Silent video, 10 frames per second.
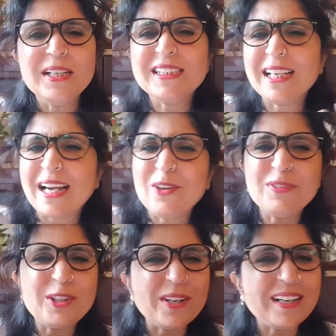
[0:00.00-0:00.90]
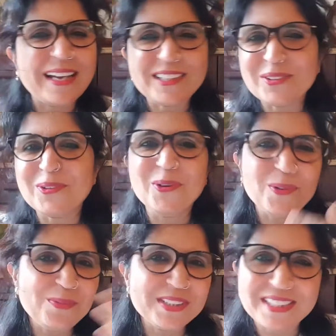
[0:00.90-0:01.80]
she kind of did not like to
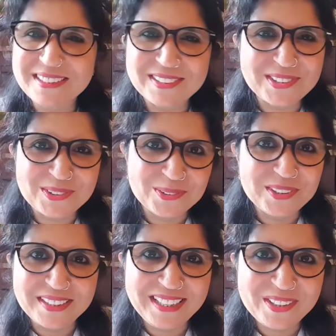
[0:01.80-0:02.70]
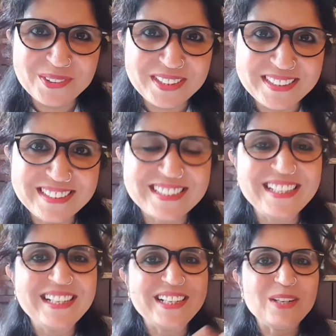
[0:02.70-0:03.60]
go visit her school reunions,
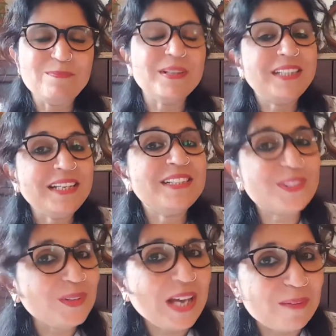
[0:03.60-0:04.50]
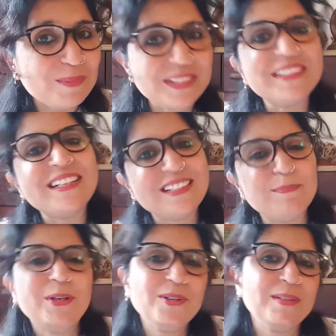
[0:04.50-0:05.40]
but then it so happened that
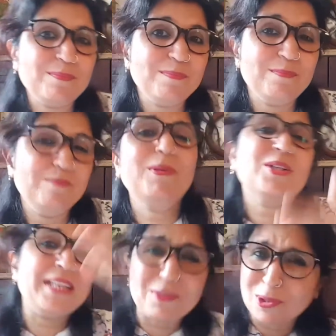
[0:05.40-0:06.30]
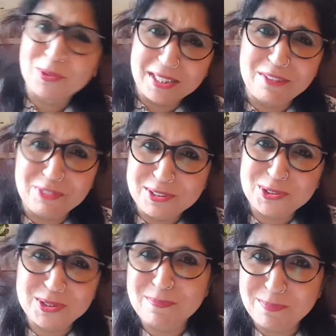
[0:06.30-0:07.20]
because that took a reference
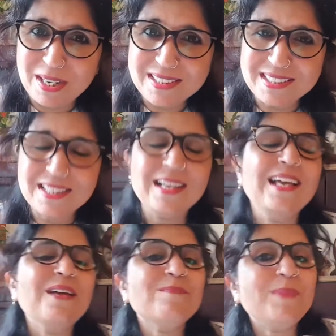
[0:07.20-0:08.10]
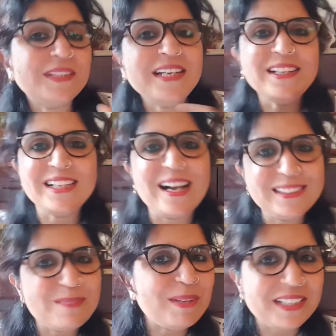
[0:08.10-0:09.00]
to the past, but then
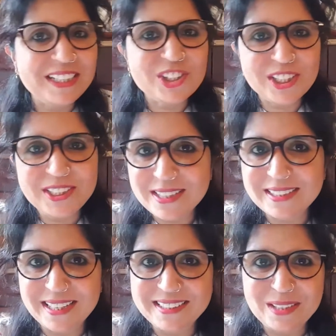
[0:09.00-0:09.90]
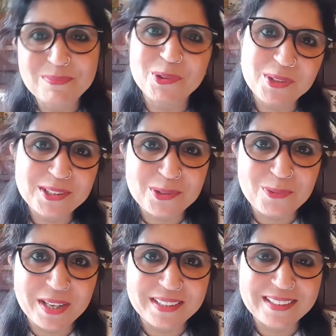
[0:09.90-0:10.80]
ultimately she does end up going to
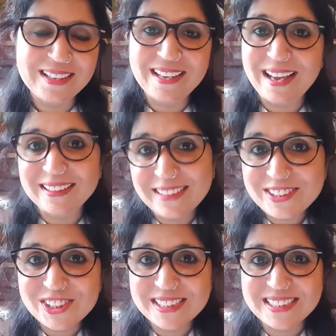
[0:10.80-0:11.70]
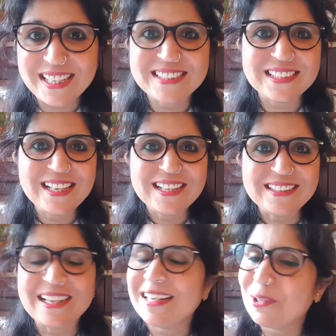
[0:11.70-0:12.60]
one, and then she says
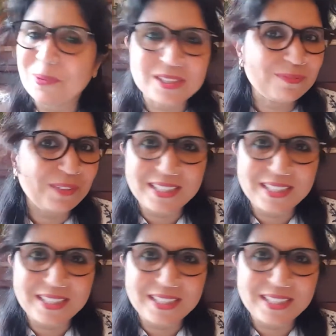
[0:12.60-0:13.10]
that it was